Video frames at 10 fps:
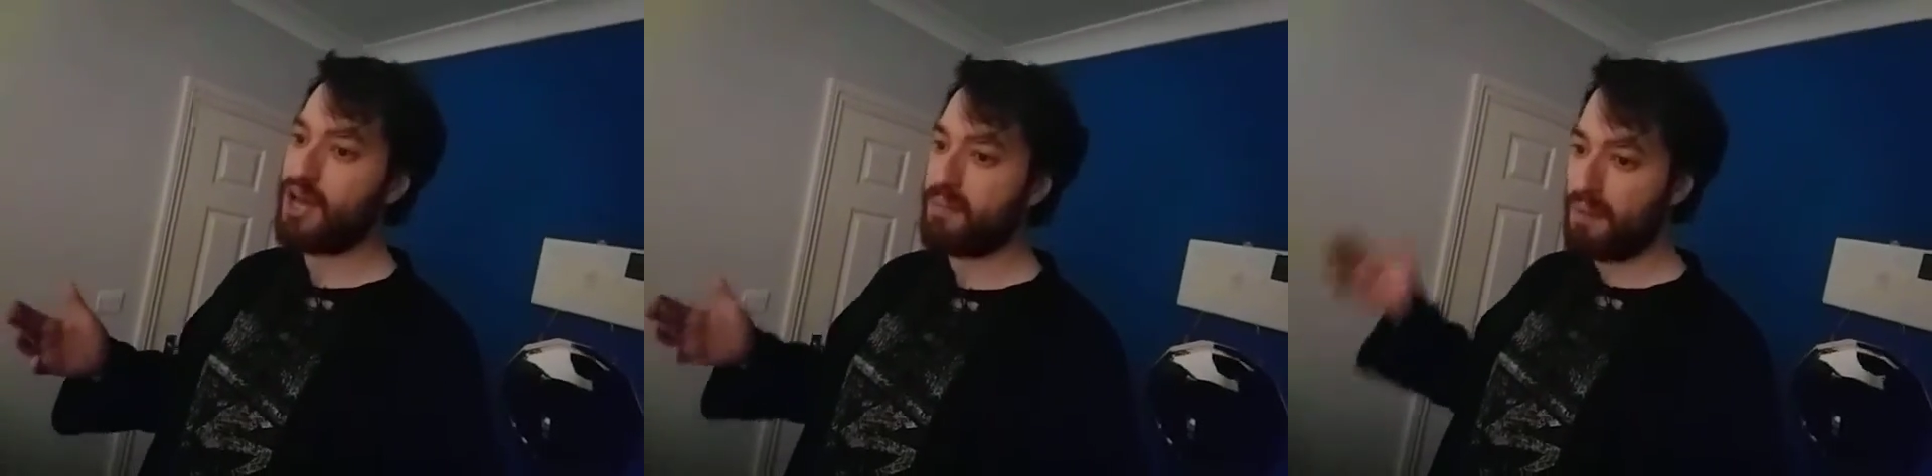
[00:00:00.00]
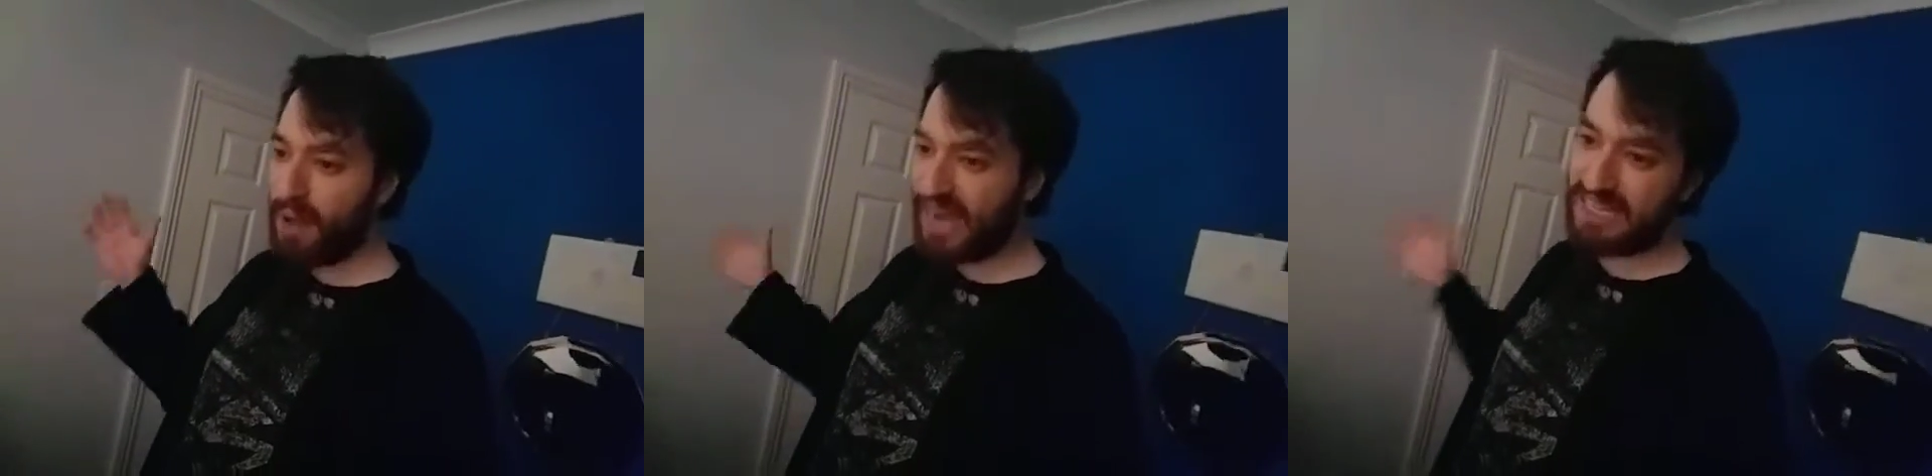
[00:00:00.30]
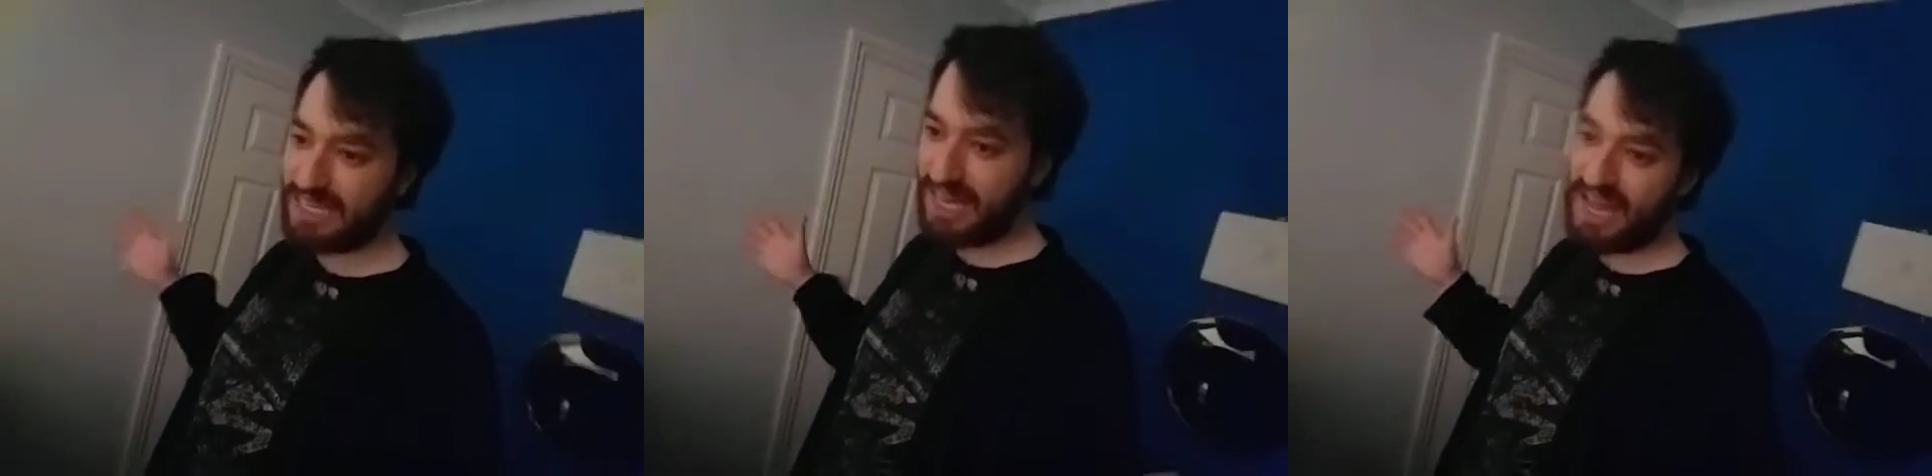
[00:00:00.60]
But back in
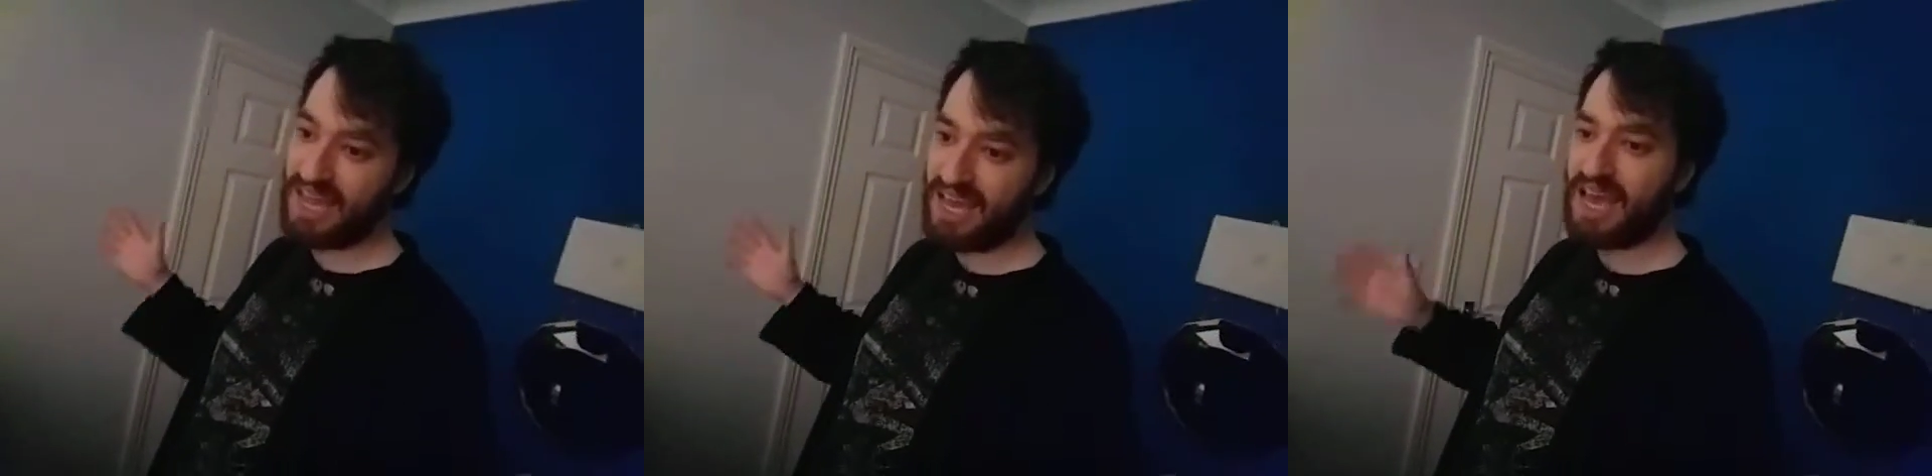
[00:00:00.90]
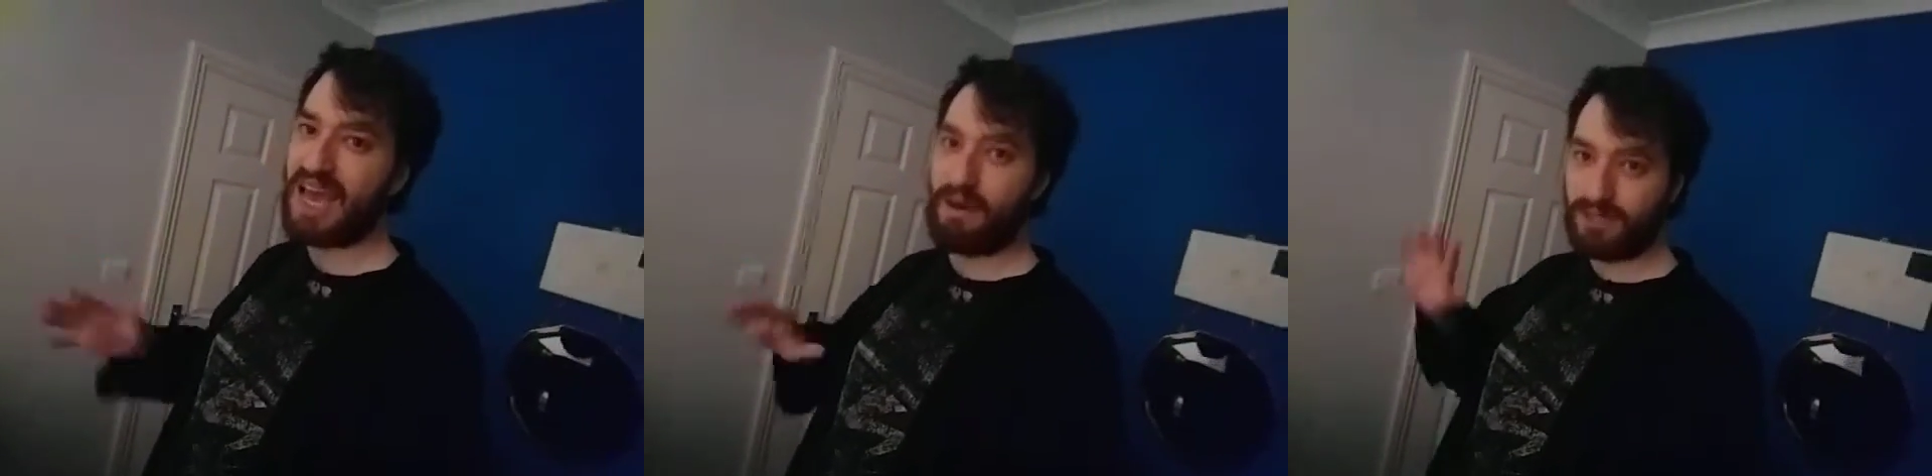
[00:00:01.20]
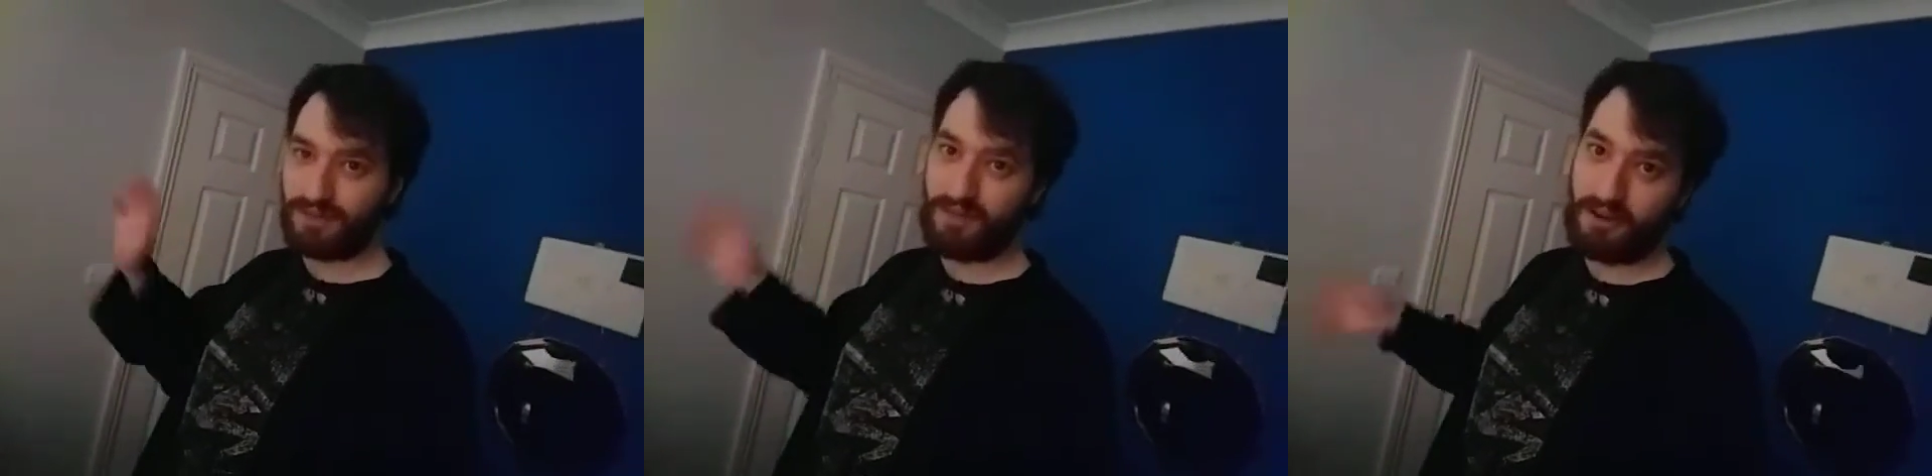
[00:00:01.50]
the day, it was
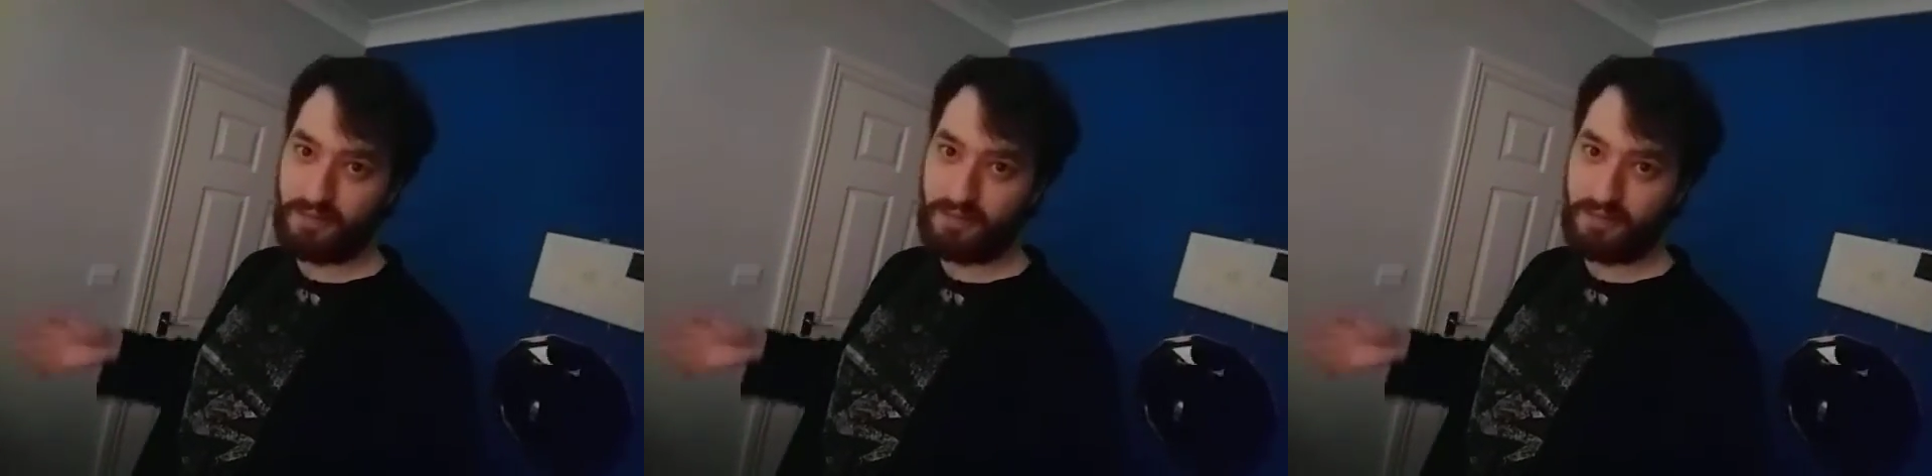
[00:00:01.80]
a very